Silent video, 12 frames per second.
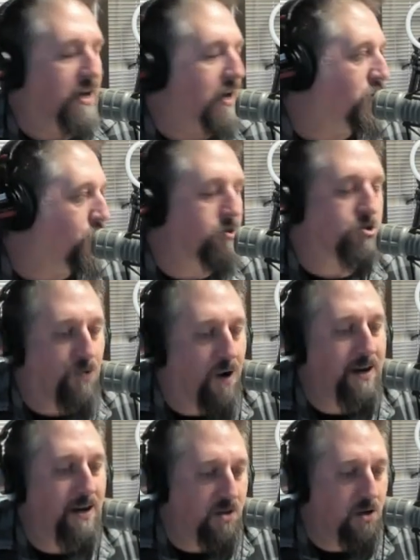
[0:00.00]
and you're
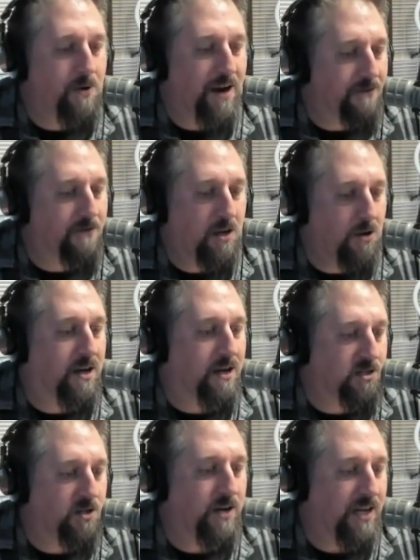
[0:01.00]
trying to do whatever you
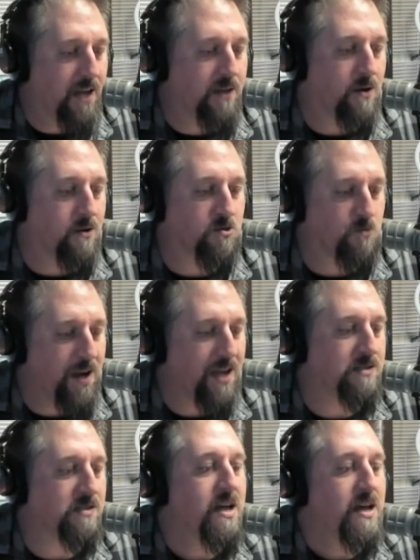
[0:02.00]
can do to get those
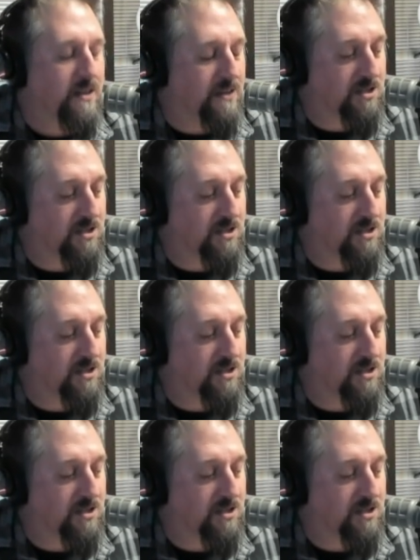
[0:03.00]
wins.